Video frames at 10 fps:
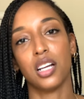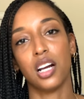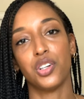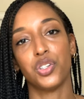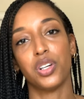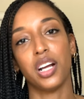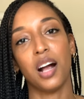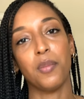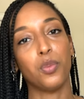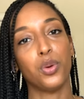country to
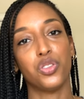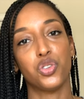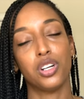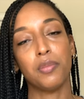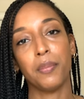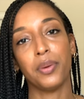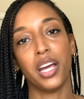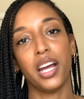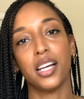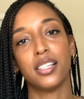come up with treatment
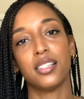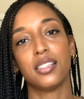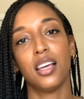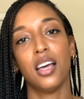plans